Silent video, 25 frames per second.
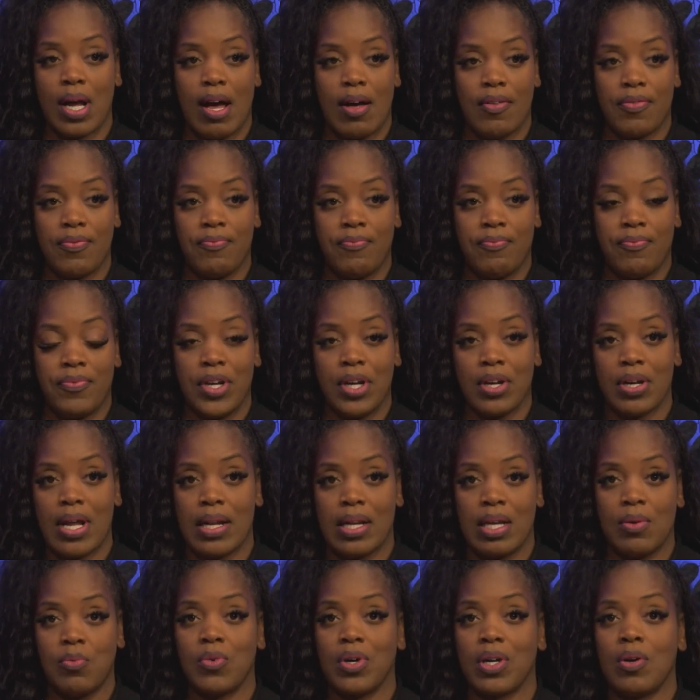I figured I
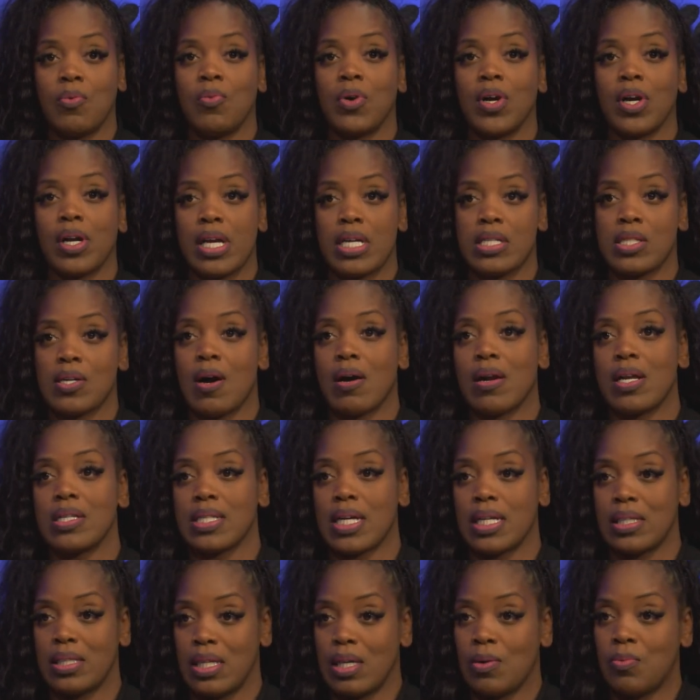didn't want to work as hard as
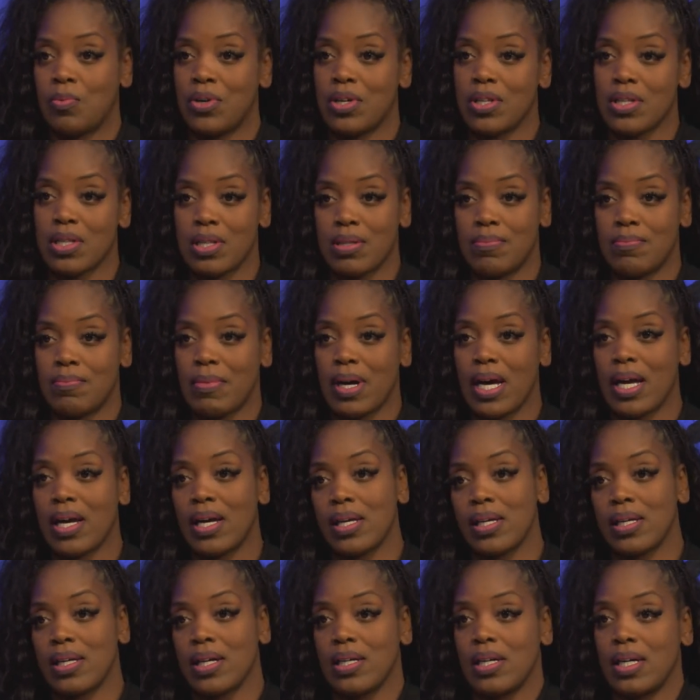I did with
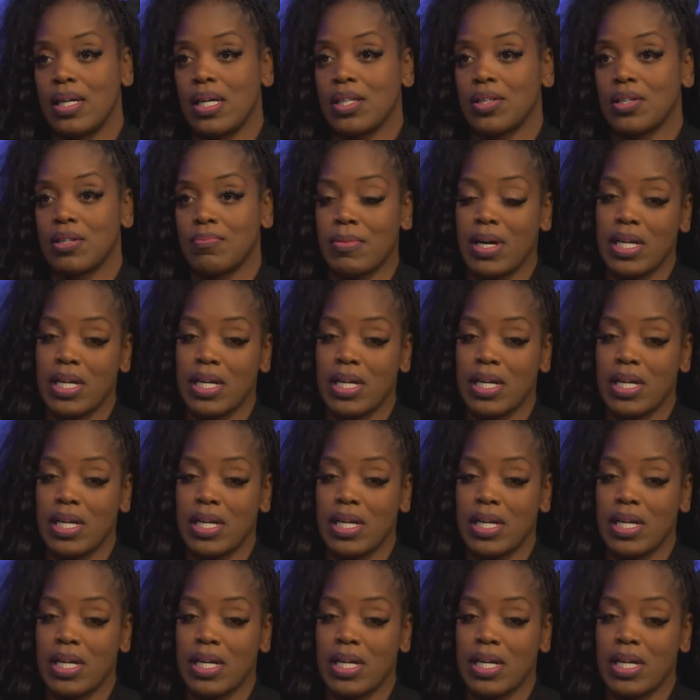my other,